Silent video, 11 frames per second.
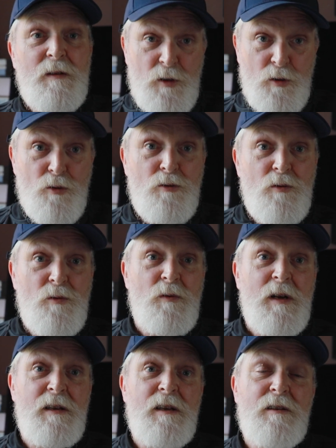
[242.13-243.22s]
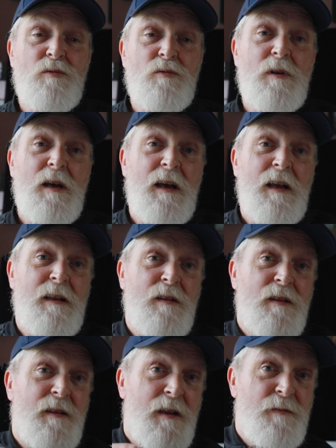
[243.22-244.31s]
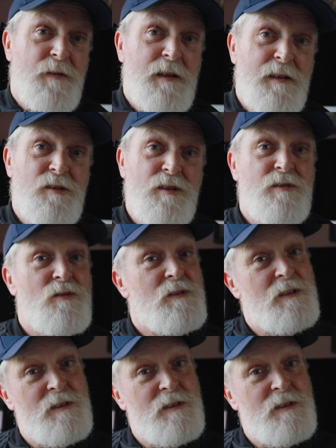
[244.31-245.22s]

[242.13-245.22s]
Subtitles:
if you use auto ISO and the advantages and